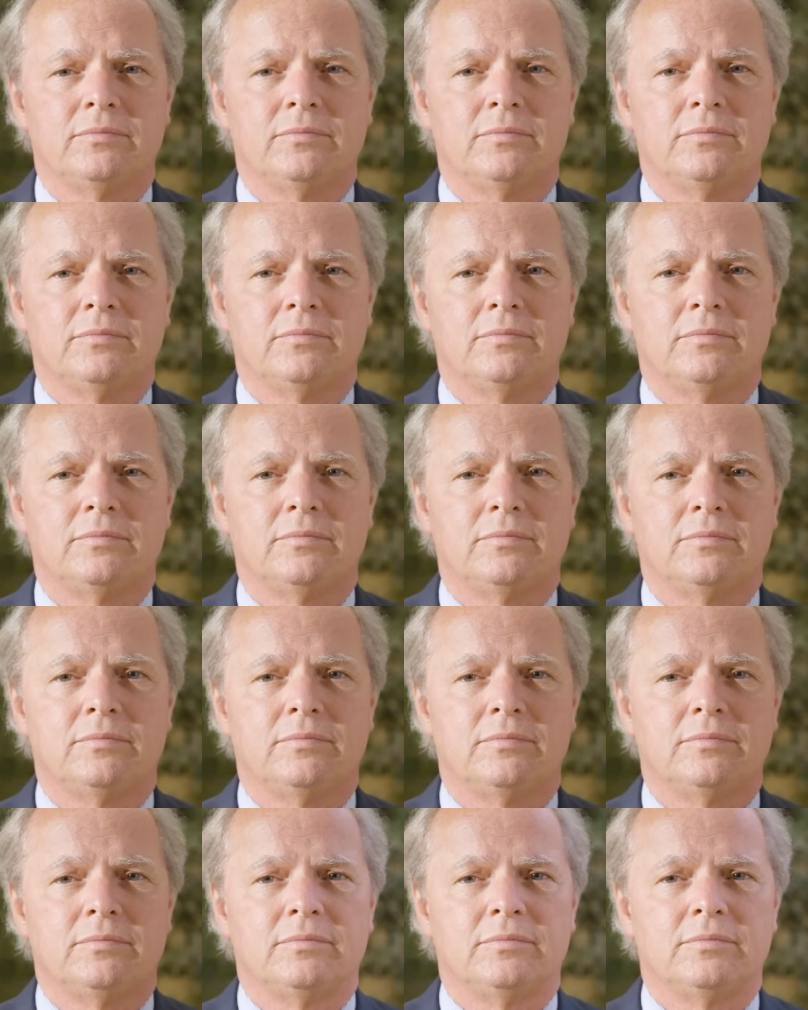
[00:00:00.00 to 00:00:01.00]

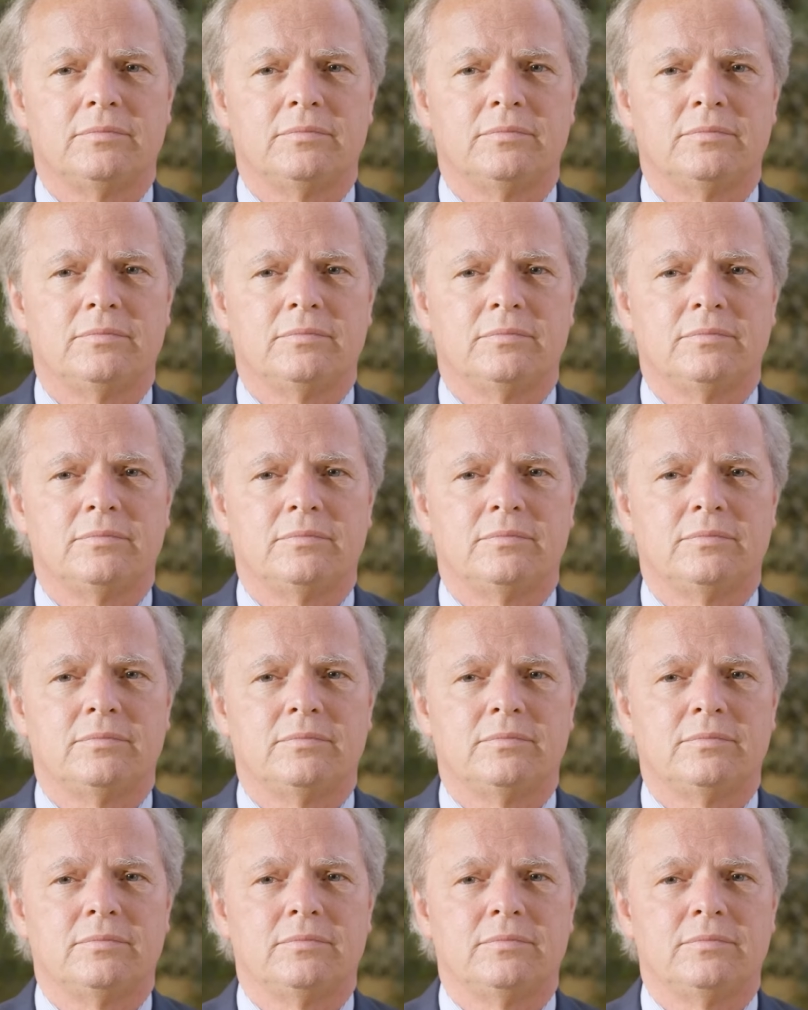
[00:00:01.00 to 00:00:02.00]

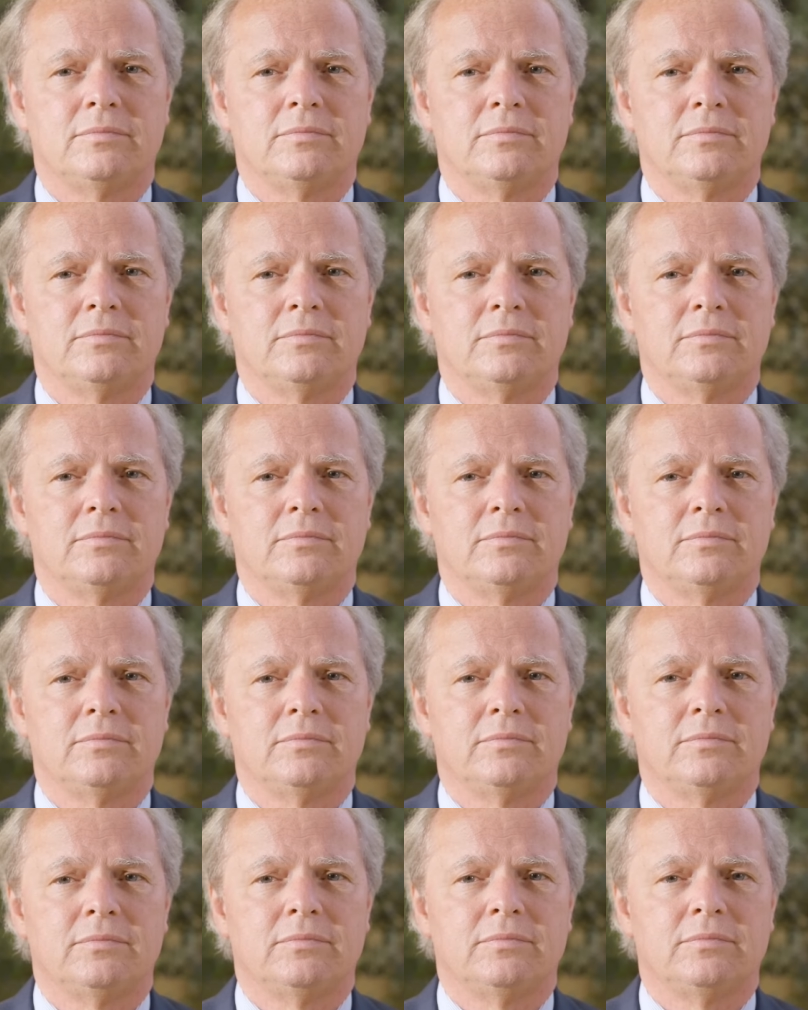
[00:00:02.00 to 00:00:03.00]

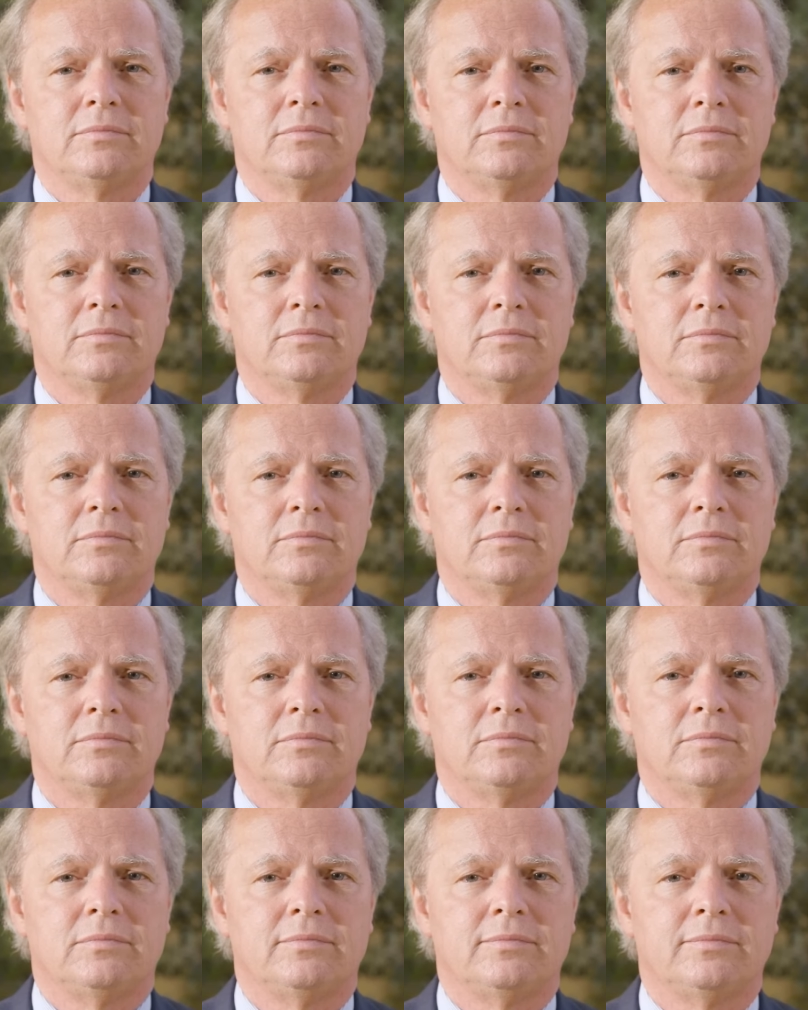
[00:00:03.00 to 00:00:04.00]

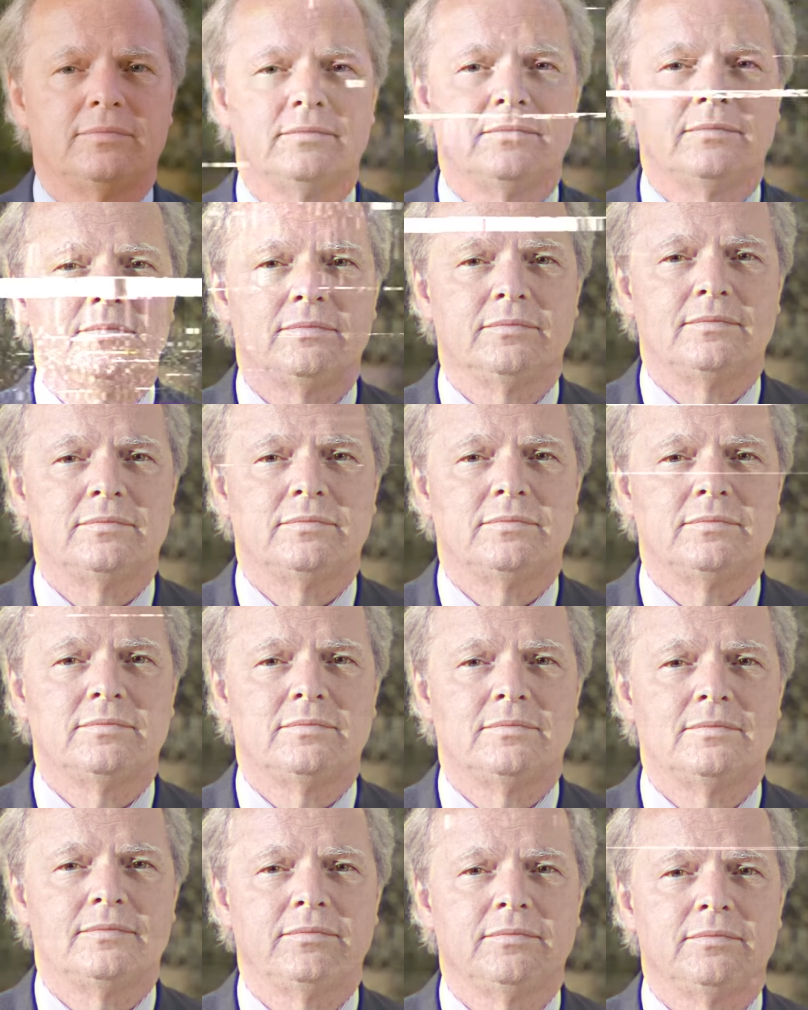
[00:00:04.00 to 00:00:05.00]

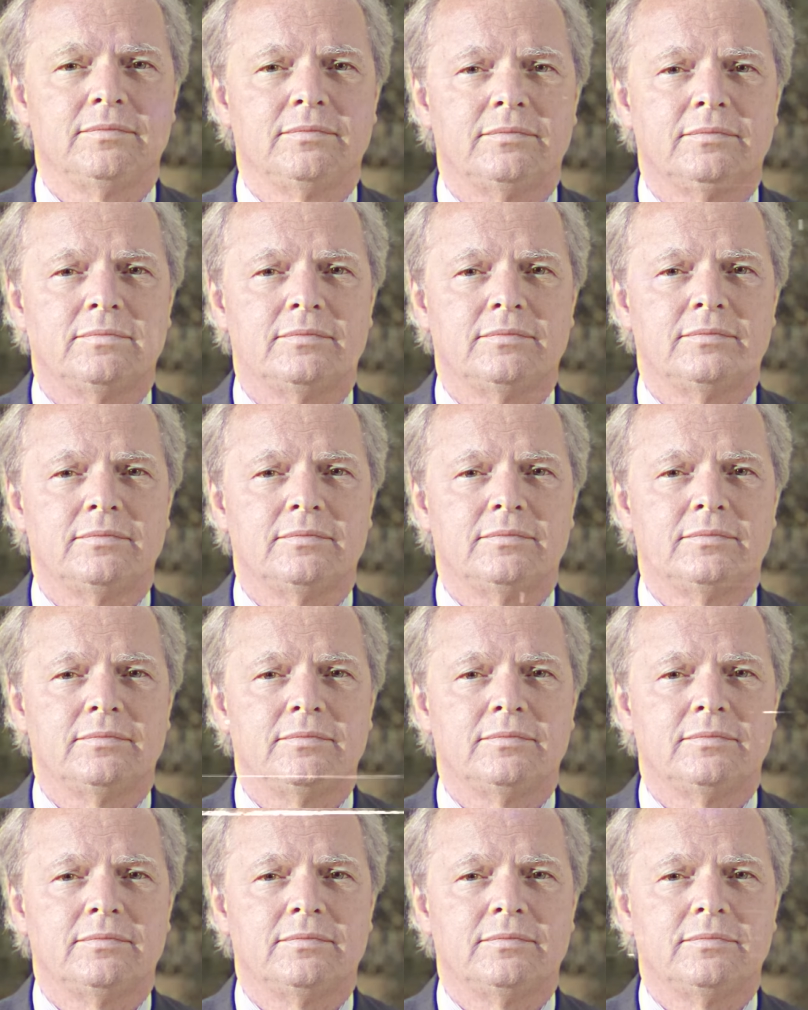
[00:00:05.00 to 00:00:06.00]

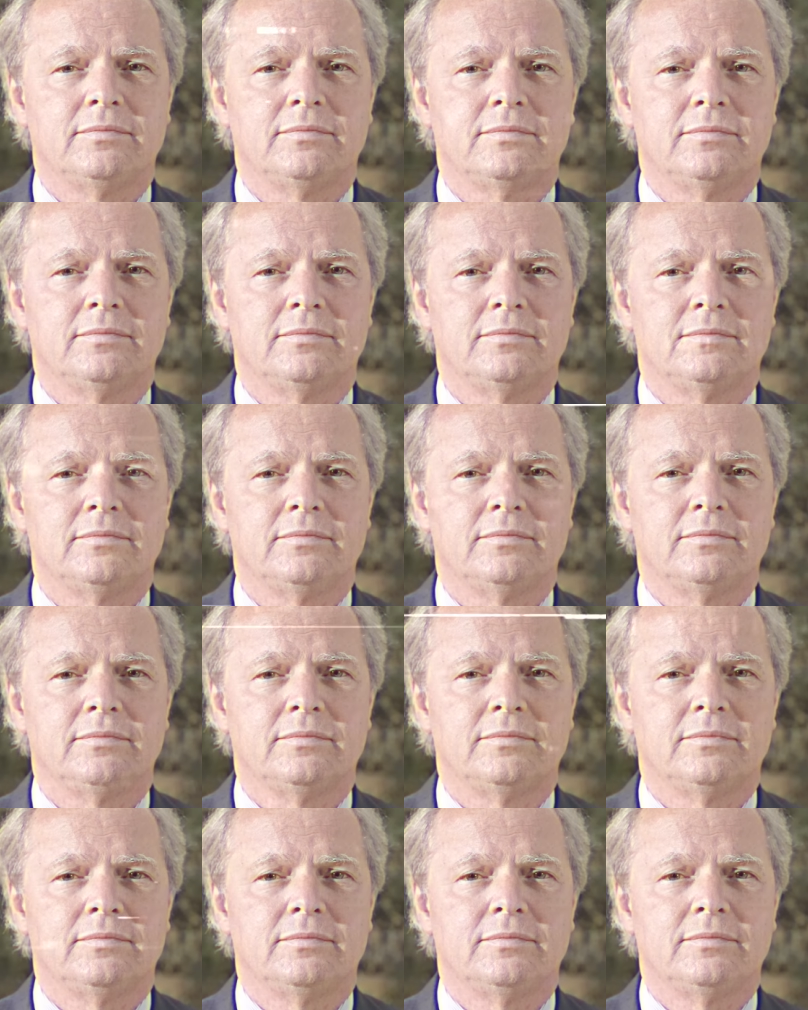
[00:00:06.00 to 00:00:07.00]

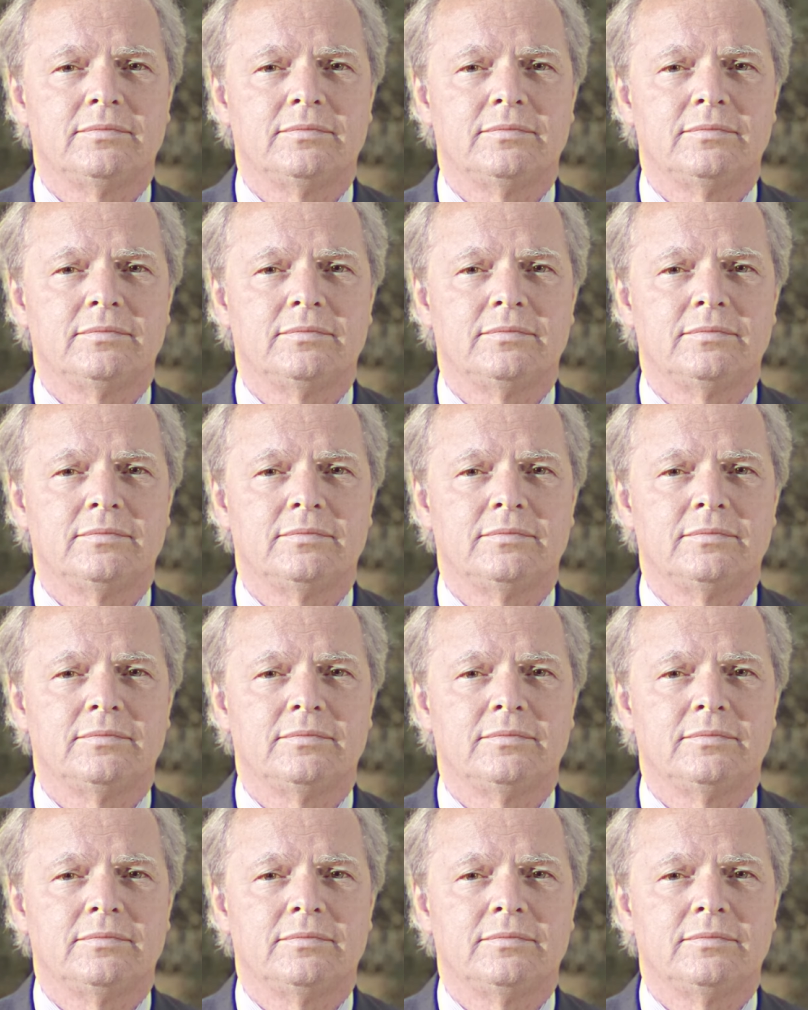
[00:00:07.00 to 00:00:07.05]
(not speaking)